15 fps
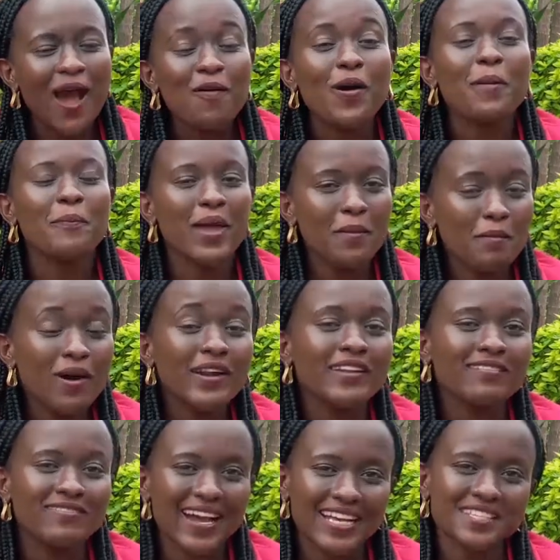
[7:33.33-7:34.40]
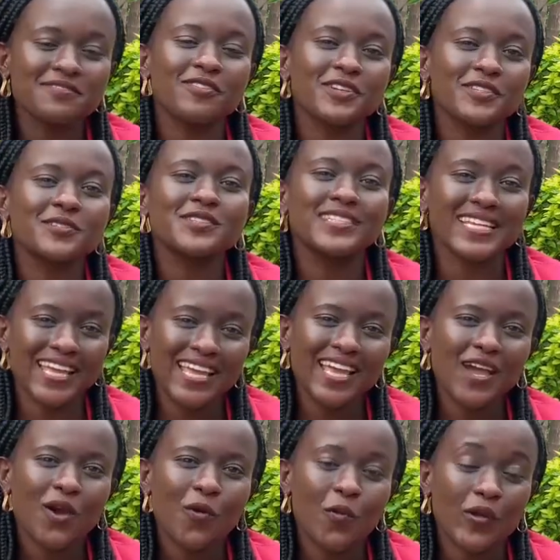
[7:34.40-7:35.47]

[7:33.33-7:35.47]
Our memory verse for today